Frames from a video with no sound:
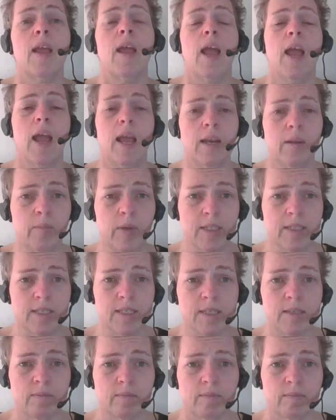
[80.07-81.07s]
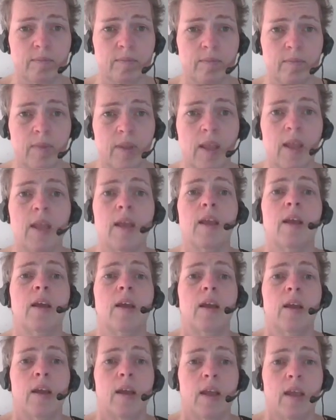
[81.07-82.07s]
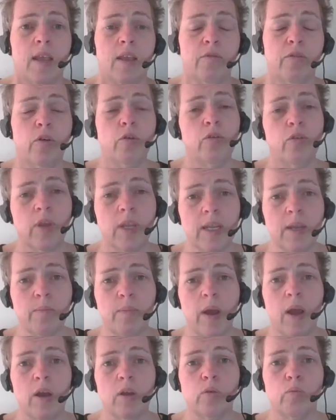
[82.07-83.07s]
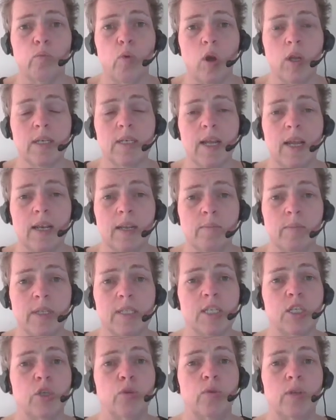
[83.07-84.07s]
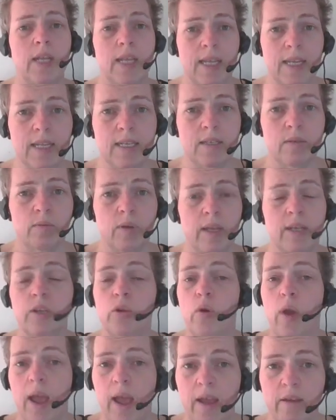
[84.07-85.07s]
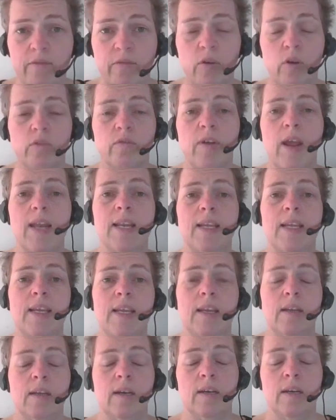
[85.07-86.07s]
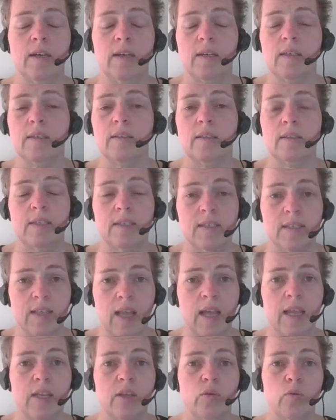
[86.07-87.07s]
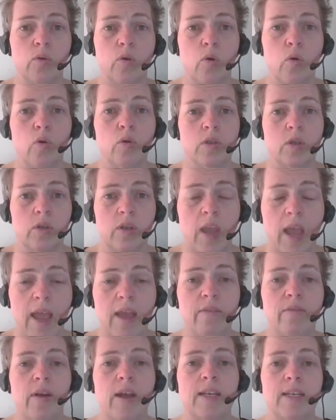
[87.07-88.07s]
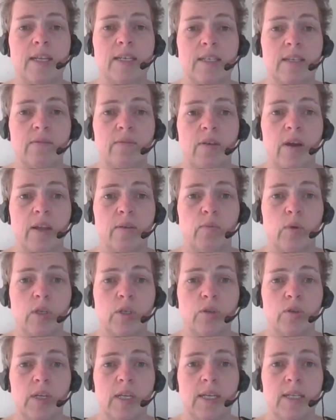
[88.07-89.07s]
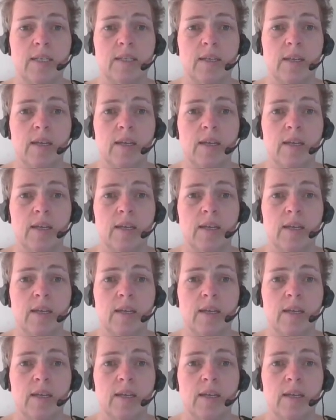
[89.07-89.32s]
Elements. If you think about what elements you need and you have already designed your course and you have identified what you need,